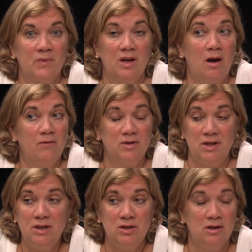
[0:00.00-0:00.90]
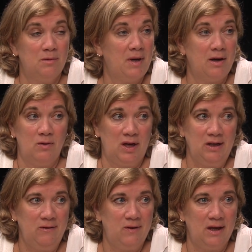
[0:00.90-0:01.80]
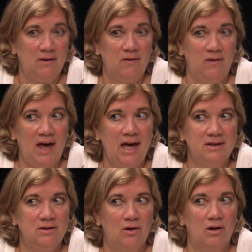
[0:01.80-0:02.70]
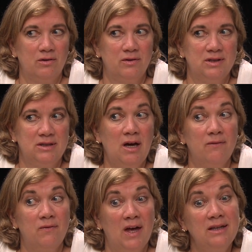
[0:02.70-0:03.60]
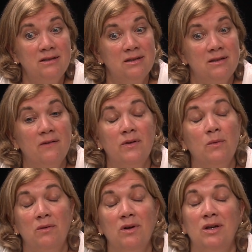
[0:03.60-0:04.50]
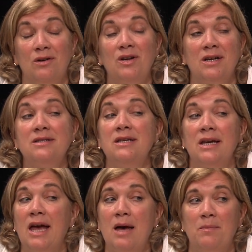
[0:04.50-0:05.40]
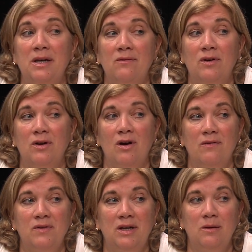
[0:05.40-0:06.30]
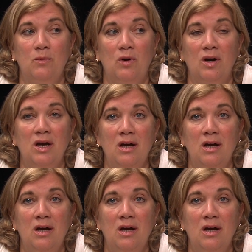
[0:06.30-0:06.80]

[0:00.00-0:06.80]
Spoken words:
conversation about anything, that's all good stuff. That's the stuff that we really are not seeing happening very often anymore.